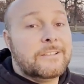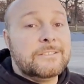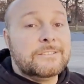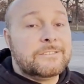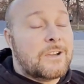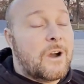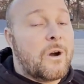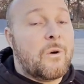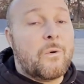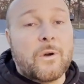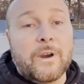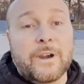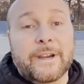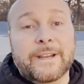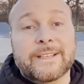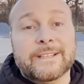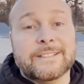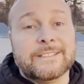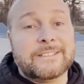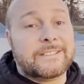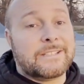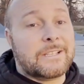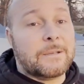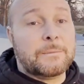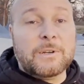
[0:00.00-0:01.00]
don't worry,
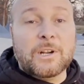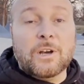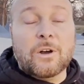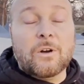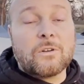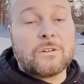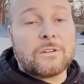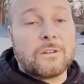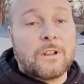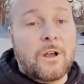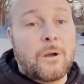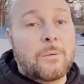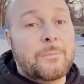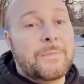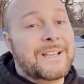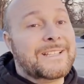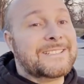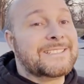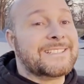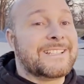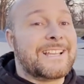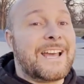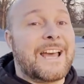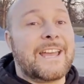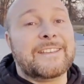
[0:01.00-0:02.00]
Seminole,
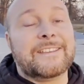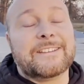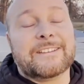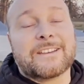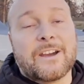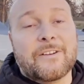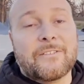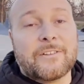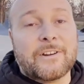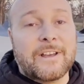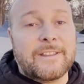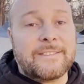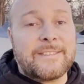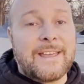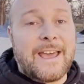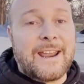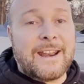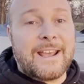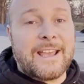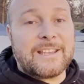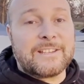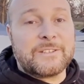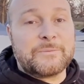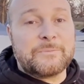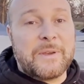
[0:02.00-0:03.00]
Oklahoma's got you covered on that
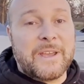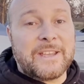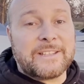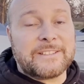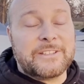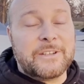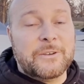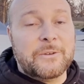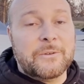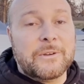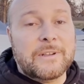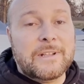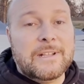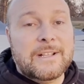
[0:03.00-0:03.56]
aspect too.